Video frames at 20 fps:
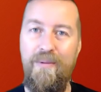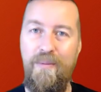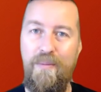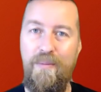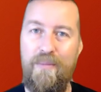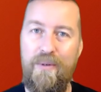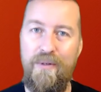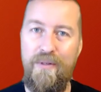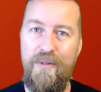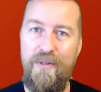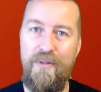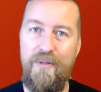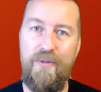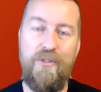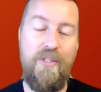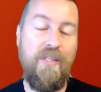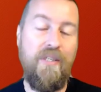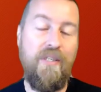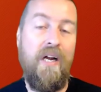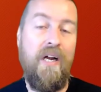
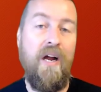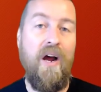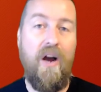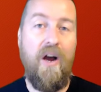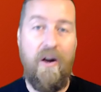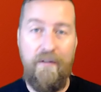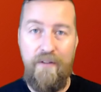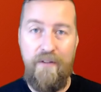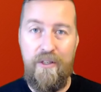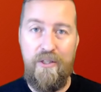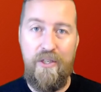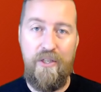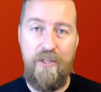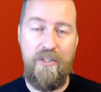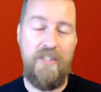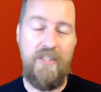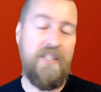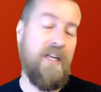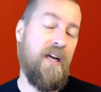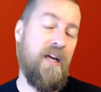producer of
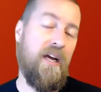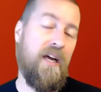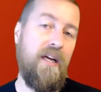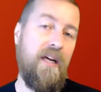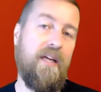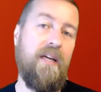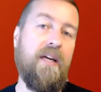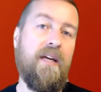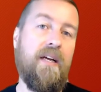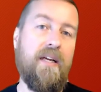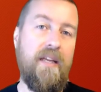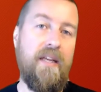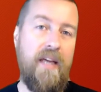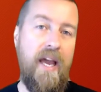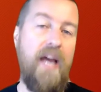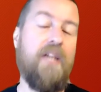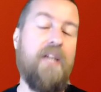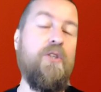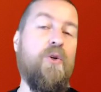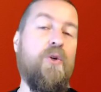detergents, hey,
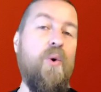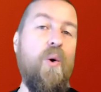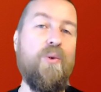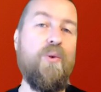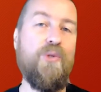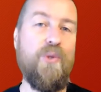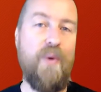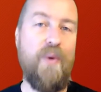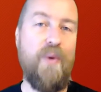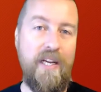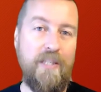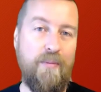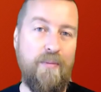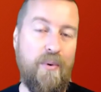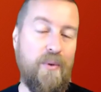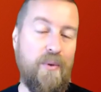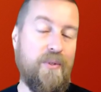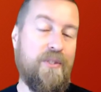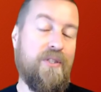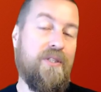can you also
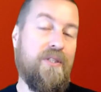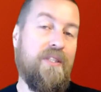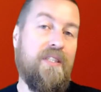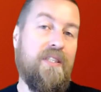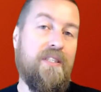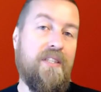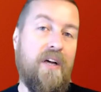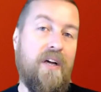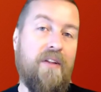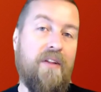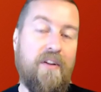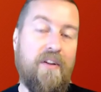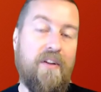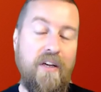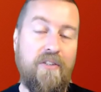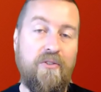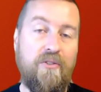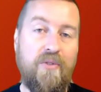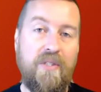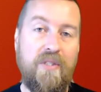export to these other
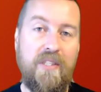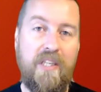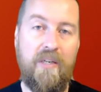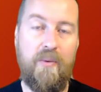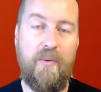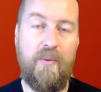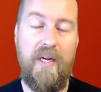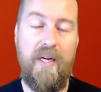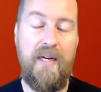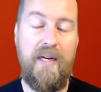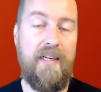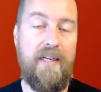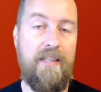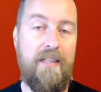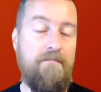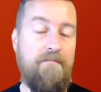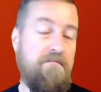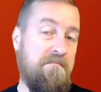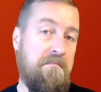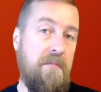countries that we are
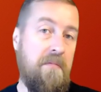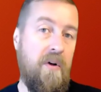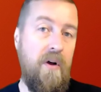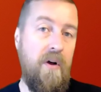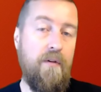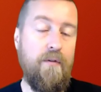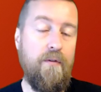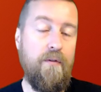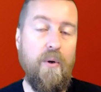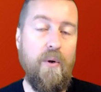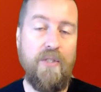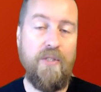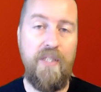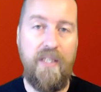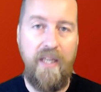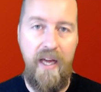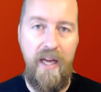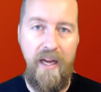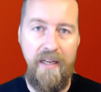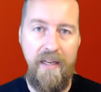in? Of course he
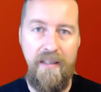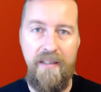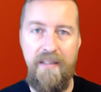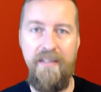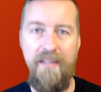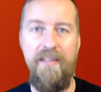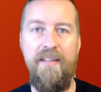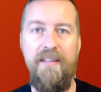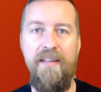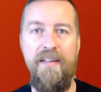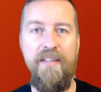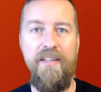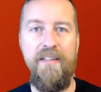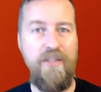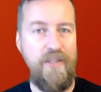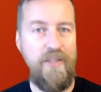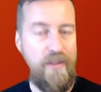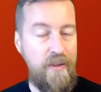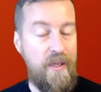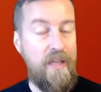can.
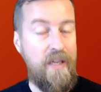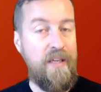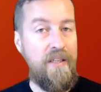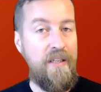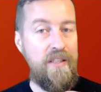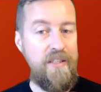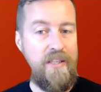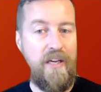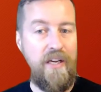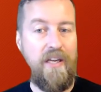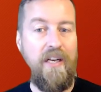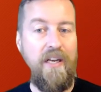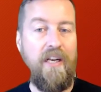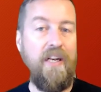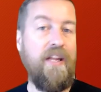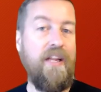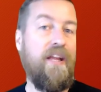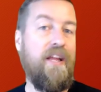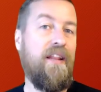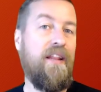So
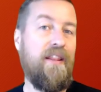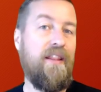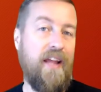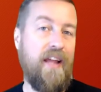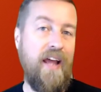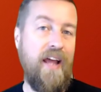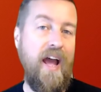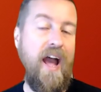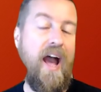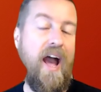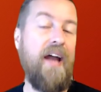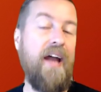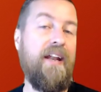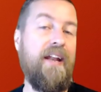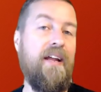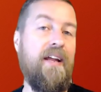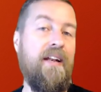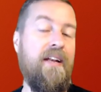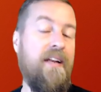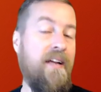suddenly they had
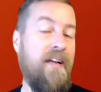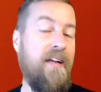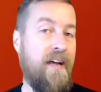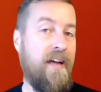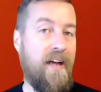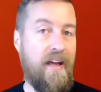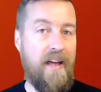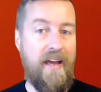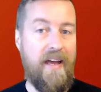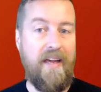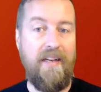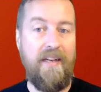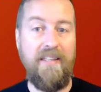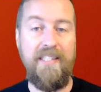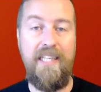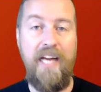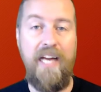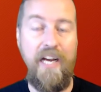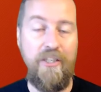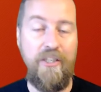an
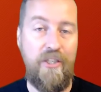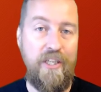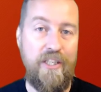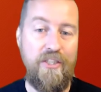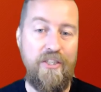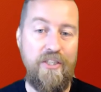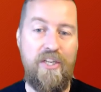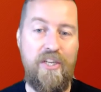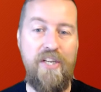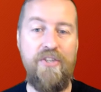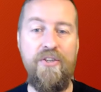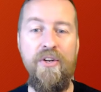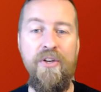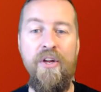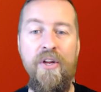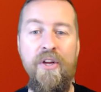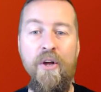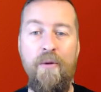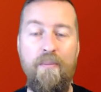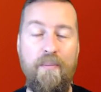internationalization
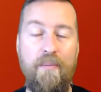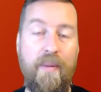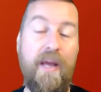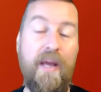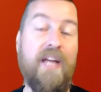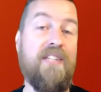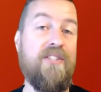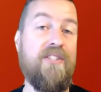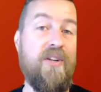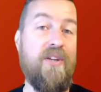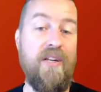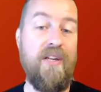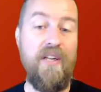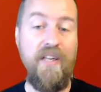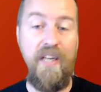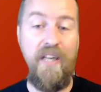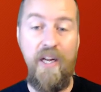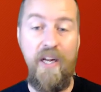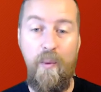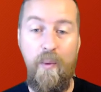based on a
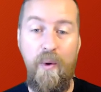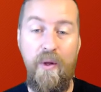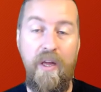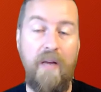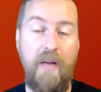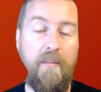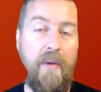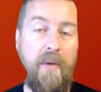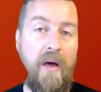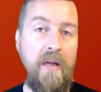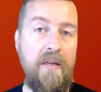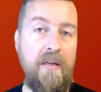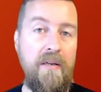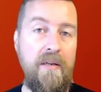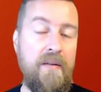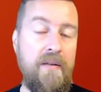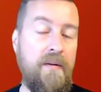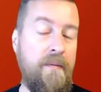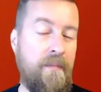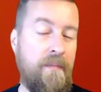networking partner.